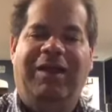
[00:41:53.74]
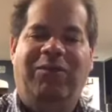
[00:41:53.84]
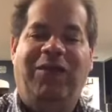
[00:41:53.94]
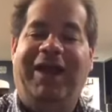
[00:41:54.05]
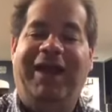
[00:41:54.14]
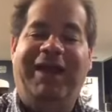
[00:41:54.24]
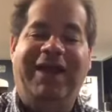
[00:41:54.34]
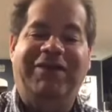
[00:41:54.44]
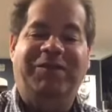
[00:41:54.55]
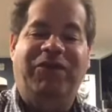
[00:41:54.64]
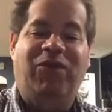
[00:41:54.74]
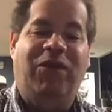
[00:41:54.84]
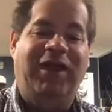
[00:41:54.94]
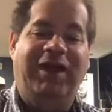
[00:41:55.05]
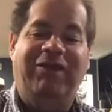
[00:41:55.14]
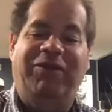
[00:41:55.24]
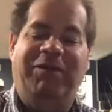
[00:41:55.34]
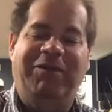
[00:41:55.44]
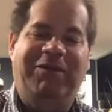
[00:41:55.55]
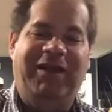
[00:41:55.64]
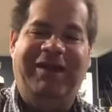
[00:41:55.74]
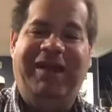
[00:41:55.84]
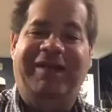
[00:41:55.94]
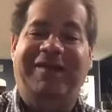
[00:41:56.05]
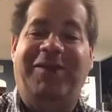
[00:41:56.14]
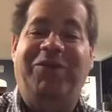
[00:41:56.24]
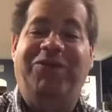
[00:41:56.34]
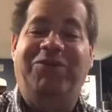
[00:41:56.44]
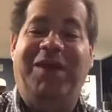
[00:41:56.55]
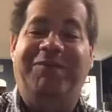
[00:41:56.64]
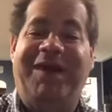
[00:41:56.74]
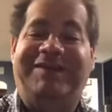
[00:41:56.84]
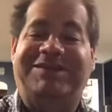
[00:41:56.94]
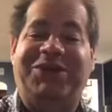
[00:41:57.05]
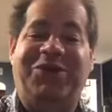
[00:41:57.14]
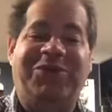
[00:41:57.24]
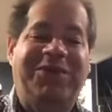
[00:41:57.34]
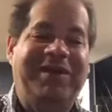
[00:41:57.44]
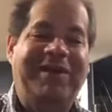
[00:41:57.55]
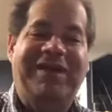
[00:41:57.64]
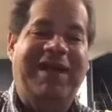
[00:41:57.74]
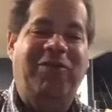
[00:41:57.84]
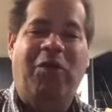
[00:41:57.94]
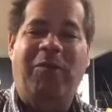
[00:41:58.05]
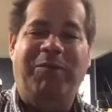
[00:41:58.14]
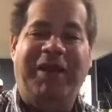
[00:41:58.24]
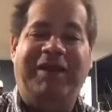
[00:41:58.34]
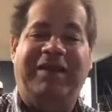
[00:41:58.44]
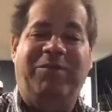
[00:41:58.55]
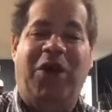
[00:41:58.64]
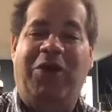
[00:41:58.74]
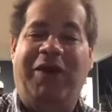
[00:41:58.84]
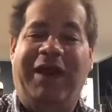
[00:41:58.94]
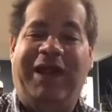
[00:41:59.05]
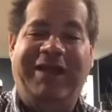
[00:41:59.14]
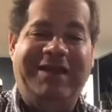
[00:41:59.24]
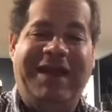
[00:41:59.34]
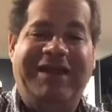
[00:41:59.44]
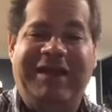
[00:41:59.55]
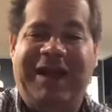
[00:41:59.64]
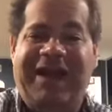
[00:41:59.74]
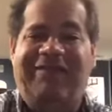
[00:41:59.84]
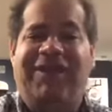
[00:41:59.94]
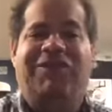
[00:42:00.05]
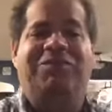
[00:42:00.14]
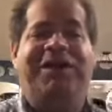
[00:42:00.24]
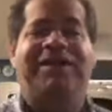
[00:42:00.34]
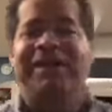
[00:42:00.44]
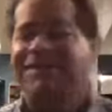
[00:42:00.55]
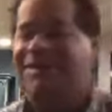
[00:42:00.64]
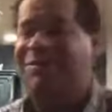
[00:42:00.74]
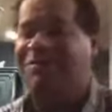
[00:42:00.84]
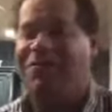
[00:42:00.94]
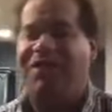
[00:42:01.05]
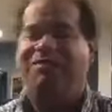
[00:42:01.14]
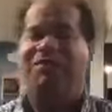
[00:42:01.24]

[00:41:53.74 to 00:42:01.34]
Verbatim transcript: well, I announced beforehand if I'm, yes, I will do my best to. It won't be tomorrow night, I can tell you that. I've got too many things on my plate